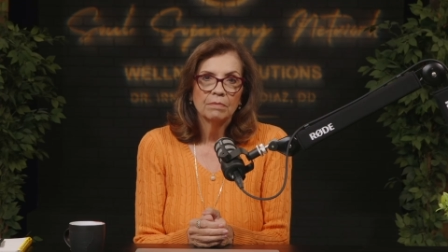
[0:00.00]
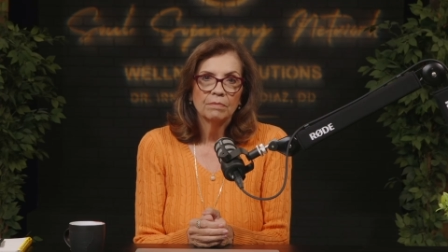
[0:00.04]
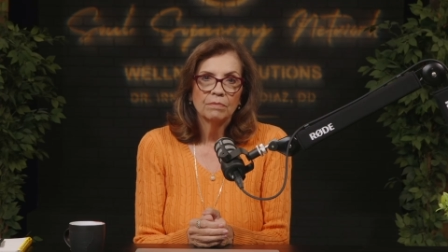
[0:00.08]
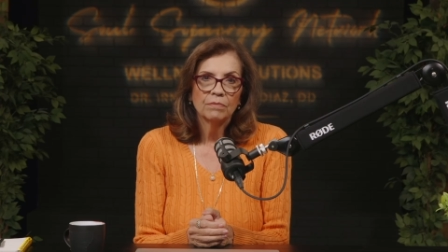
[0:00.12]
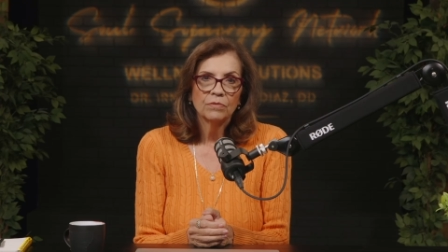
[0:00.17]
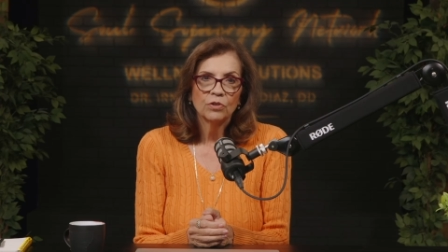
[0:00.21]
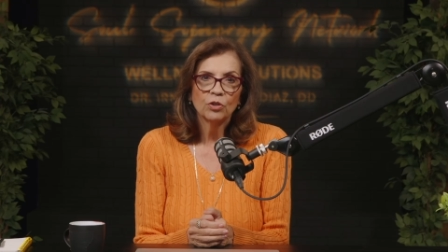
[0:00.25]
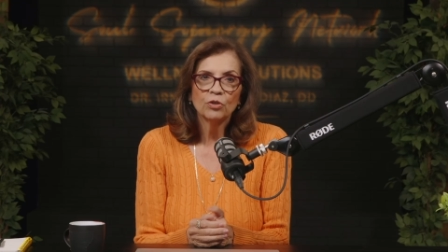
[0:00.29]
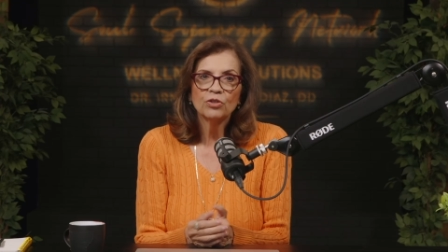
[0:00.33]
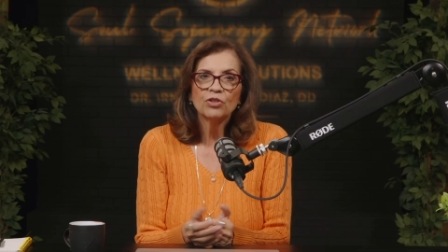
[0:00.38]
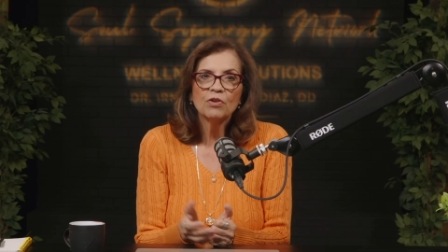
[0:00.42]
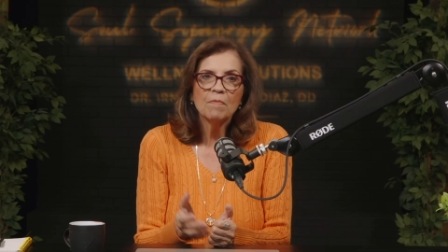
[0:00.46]

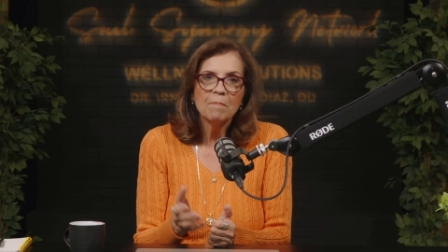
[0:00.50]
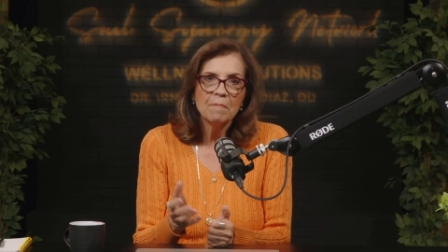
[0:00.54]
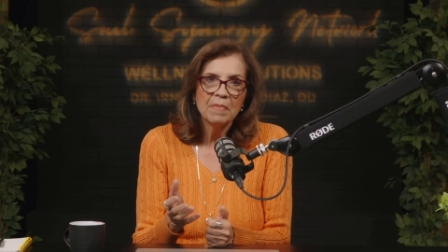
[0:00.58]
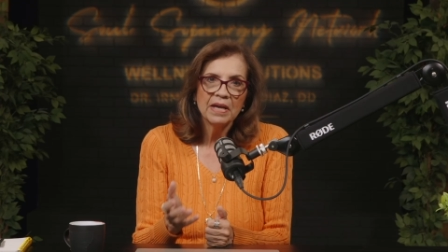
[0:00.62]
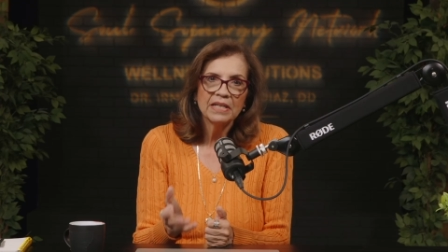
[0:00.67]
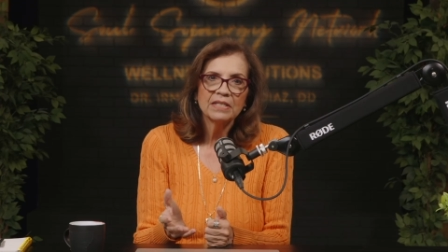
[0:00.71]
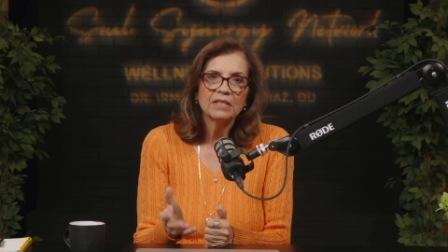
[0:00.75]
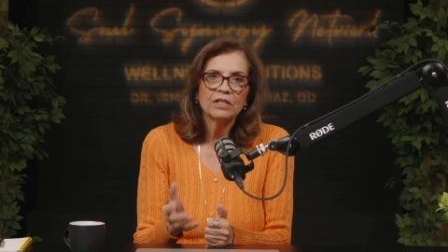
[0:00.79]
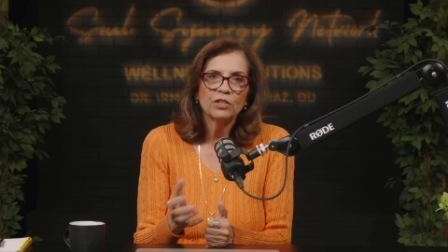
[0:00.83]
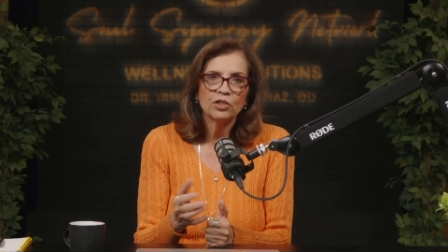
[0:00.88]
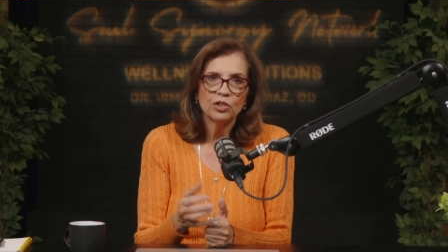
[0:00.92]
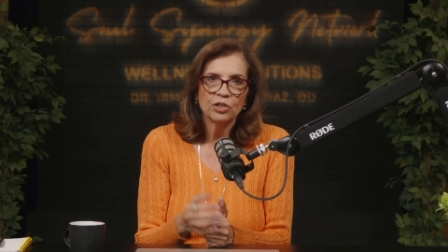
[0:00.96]
Those are
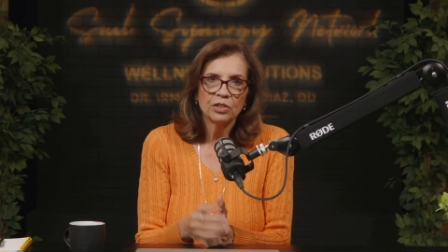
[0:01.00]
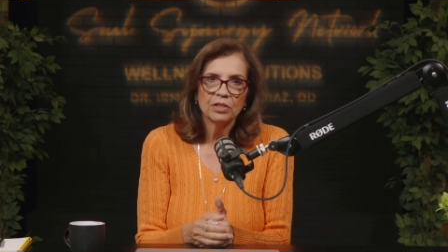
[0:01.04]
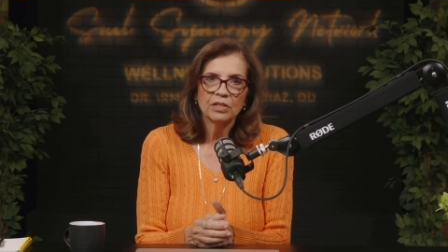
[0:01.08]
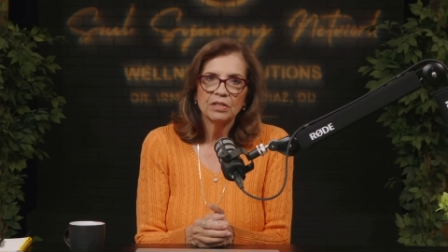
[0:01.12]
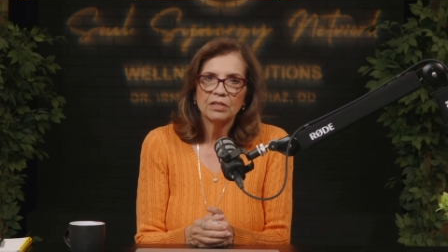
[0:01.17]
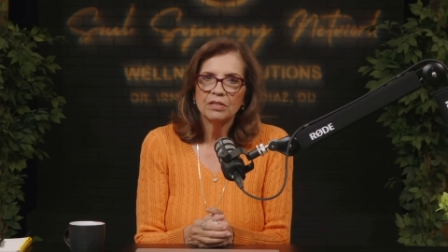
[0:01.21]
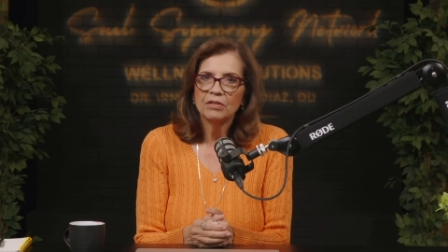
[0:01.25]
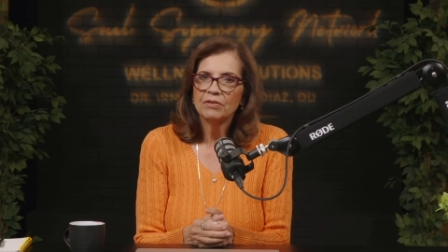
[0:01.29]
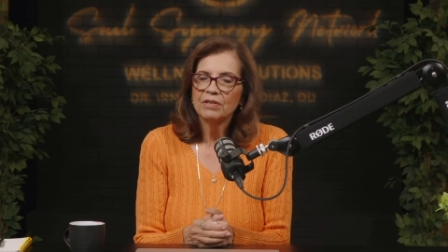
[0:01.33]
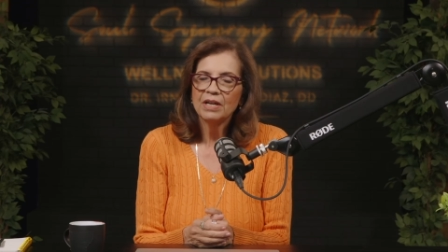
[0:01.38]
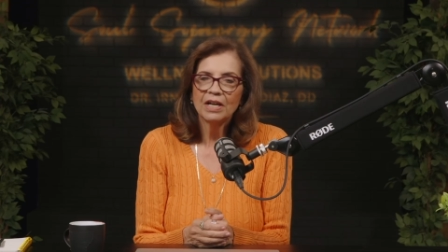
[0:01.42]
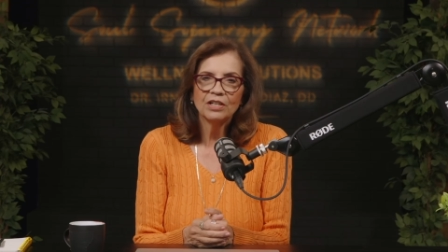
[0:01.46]
messages.
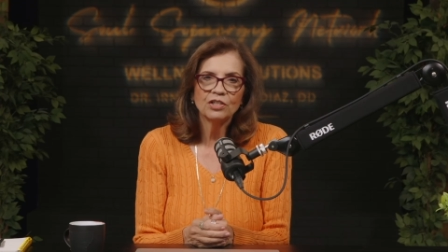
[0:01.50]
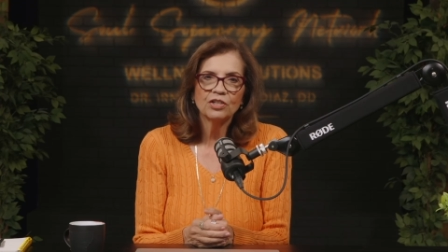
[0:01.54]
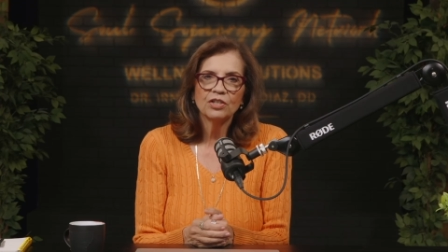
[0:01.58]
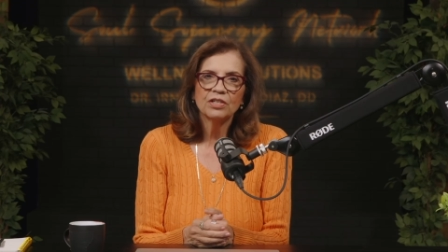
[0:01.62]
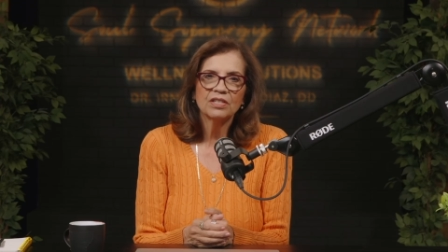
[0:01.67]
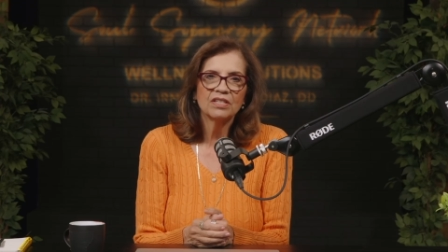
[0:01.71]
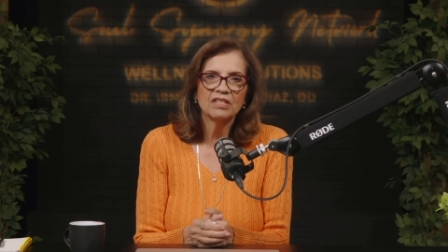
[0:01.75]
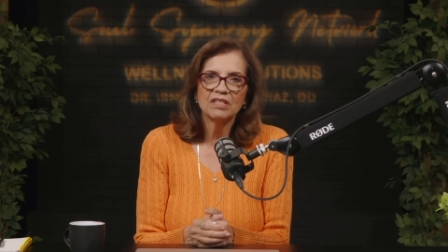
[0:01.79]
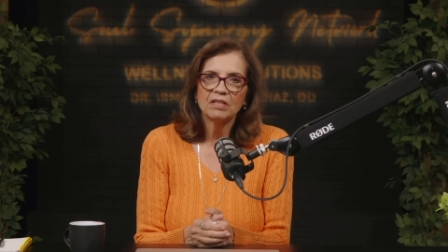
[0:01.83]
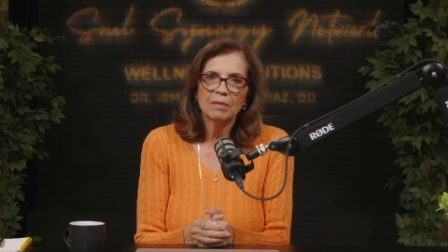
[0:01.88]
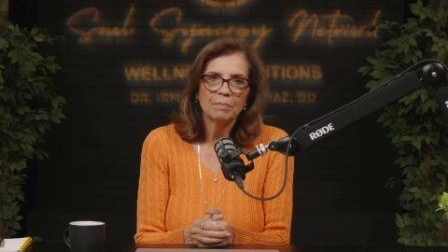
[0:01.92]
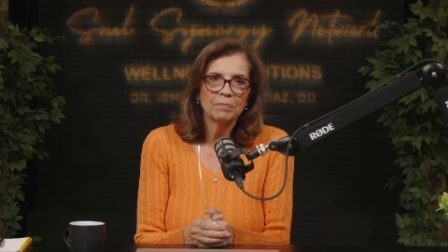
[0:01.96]
They're not
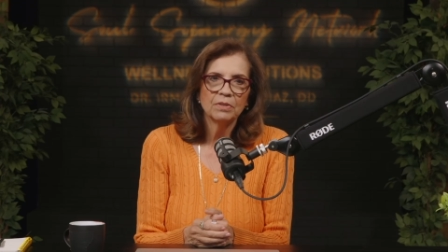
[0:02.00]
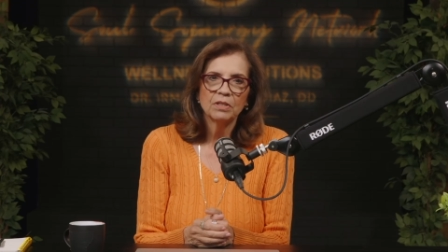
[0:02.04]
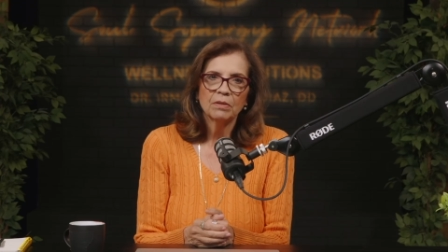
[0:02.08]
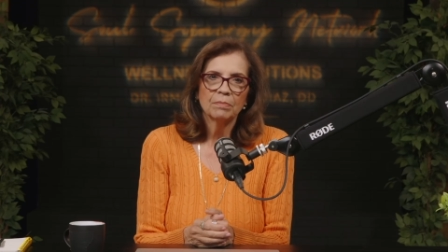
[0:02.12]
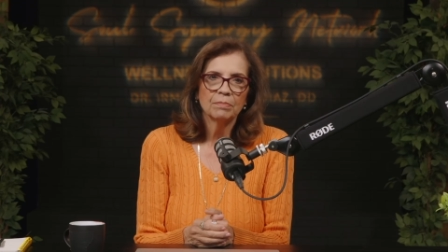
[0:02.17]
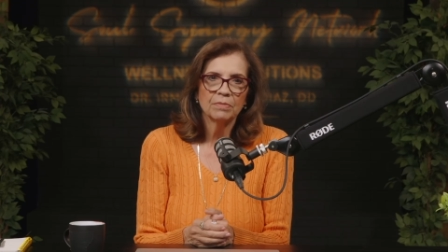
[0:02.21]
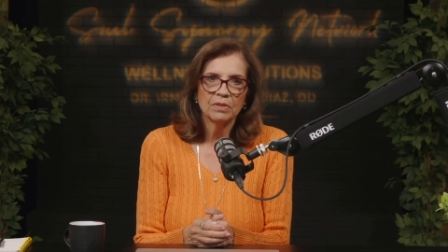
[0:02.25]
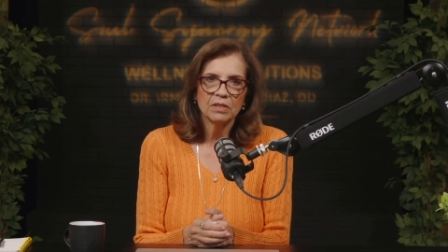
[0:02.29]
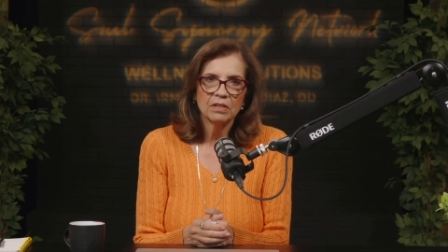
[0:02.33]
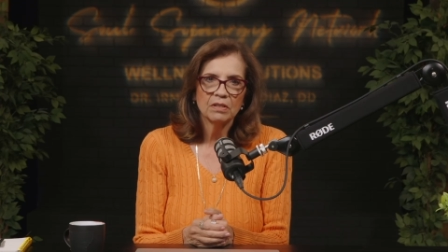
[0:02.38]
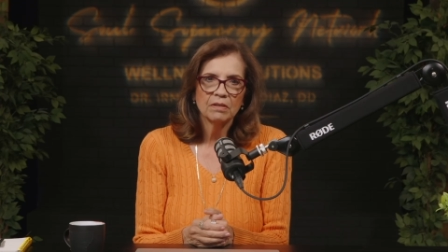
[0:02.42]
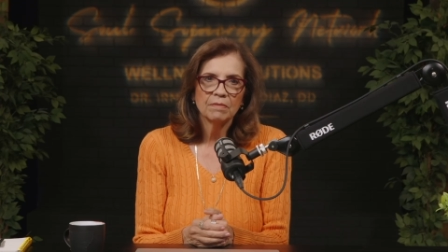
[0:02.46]
just
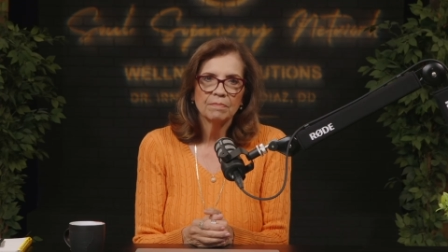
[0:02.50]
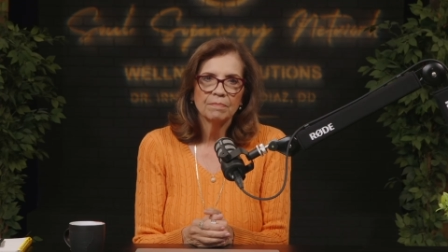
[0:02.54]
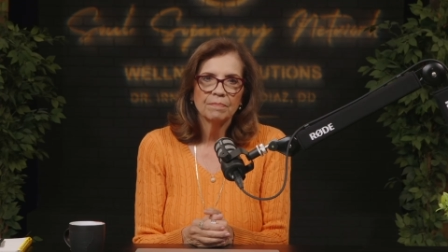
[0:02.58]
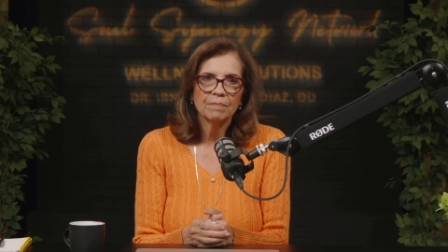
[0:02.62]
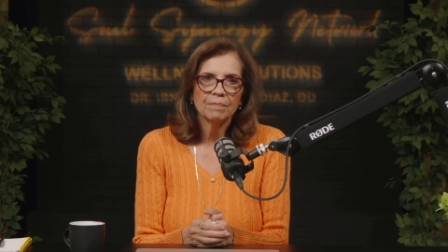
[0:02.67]
symptoms.